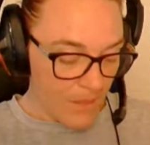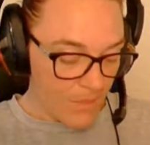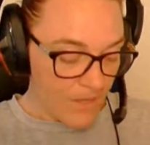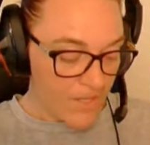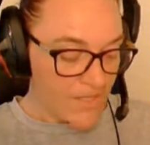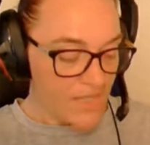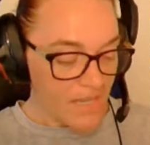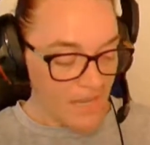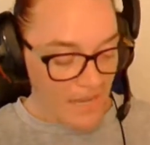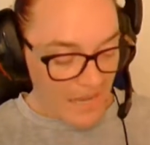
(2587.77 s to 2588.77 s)
But,
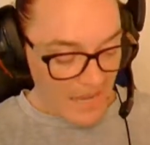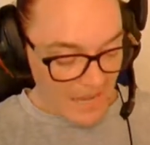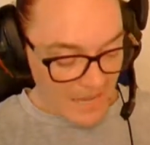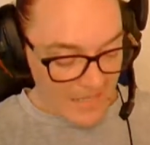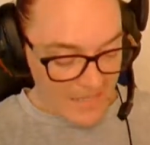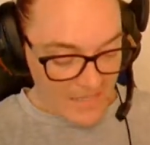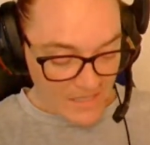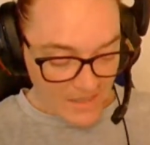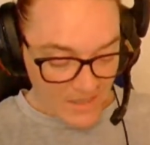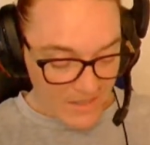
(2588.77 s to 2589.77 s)
as
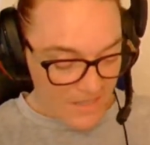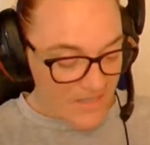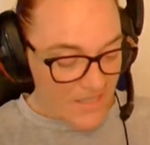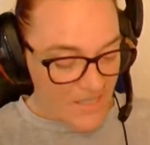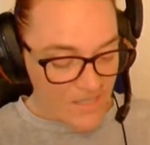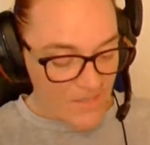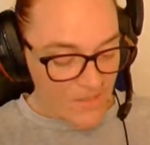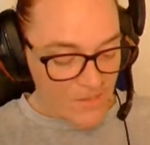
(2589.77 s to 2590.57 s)
the Caesar's